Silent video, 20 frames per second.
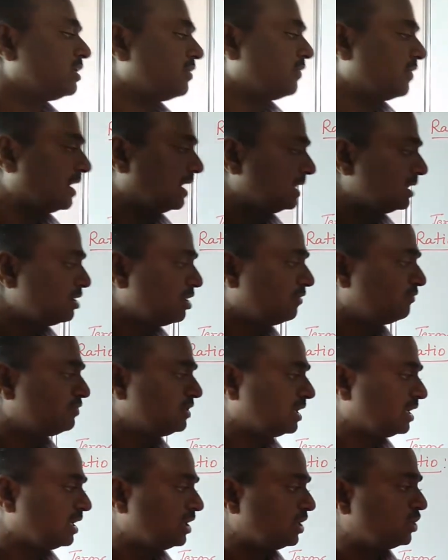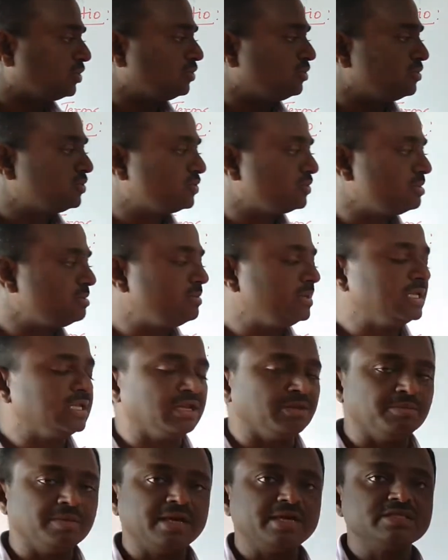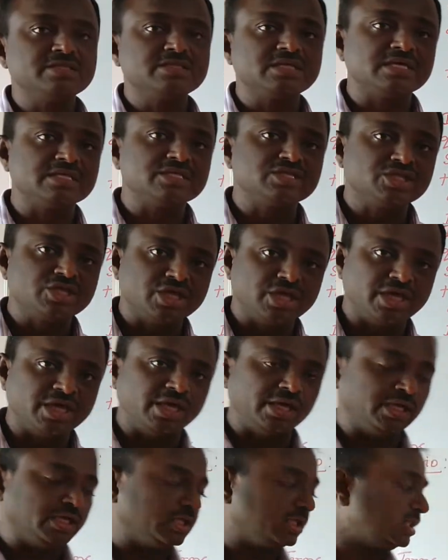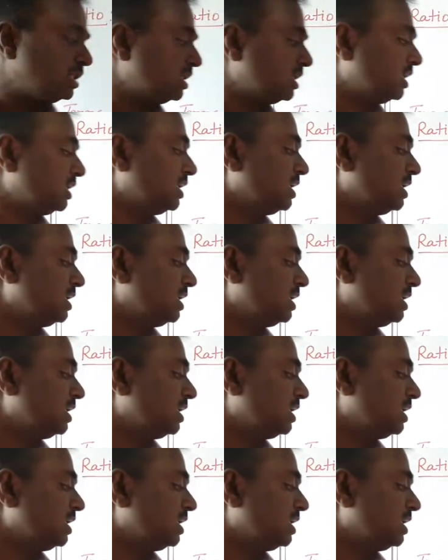the value of the ratios will remains unchanged